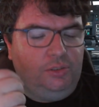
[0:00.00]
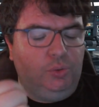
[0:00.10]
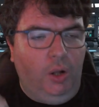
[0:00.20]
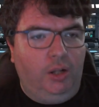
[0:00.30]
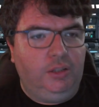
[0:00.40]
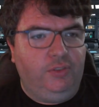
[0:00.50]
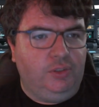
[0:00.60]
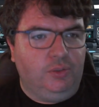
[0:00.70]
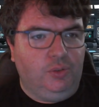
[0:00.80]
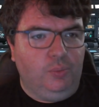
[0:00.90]
to all of
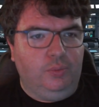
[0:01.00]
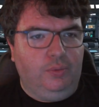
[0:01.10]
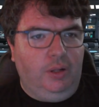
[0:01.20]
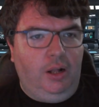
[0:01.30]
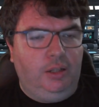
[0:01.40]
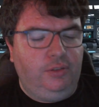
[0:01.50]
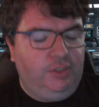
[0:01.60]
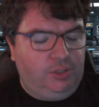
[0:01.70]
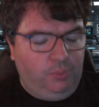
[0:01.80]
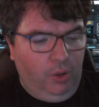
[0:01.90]
the, to all of
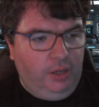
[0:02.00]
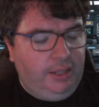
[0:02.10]
this work.